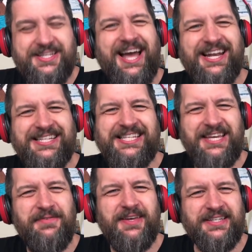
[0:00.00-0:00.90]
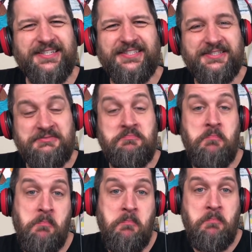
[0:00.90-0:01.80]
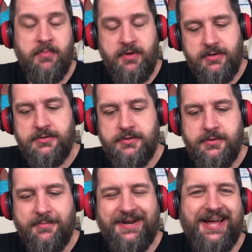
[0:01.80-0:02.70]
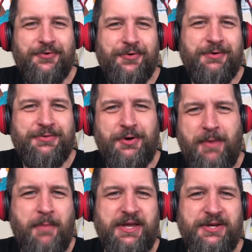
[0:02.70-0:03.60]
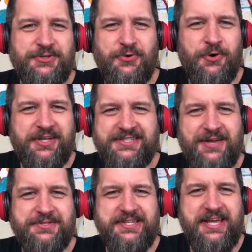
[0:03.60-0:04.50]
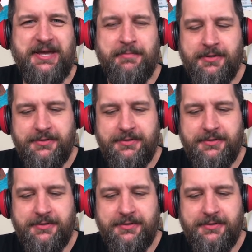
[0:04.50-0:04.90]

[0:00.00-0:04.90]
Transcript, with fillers: It's kind of devious. Wow. Woody. But I agree with her about being a toy. It sounds lame.